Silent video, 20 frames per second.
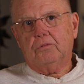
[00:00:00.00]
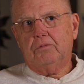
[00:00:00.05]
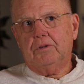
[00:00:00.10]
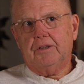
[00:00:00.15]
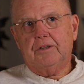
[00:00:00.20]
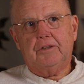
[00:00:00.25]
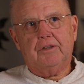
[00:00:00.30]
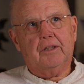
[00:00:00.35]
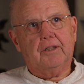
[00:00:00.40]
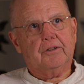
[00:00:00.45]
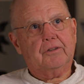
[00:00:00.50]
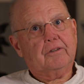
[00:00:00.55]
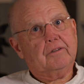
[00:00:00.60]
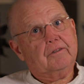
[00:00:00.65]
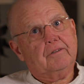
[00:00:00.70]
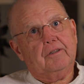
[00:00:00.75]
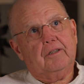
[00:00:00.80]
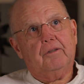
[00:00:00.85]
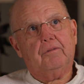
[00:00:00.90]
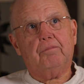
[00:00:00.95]
We
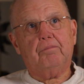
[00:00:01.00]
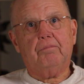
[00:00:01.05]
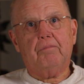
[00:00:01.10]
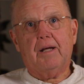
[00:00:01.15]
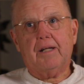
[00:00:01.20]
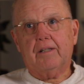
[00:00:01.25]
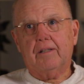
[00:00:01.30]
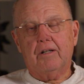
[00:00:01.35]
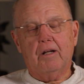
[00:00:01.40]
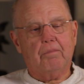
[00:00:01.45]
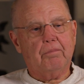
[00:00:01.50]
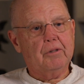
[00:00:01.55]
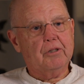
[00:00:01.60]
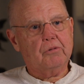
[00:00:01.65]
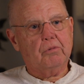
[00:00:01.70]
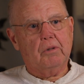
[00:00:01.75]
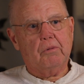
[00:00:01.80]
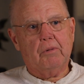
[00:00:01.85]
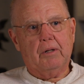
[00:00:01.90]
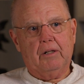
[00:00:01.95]
just made it up
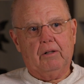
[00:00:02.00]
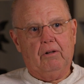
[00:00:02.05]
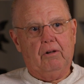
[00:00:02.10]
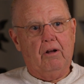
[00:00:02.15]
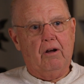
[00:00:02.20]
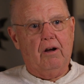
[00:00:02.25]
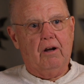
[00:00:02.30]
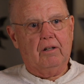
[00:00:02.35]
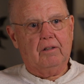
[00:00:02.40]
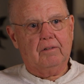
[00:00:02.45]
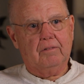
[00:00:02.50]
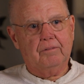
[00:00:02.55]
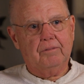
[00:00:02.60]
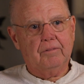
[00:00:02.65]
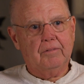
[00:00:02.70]
as we went along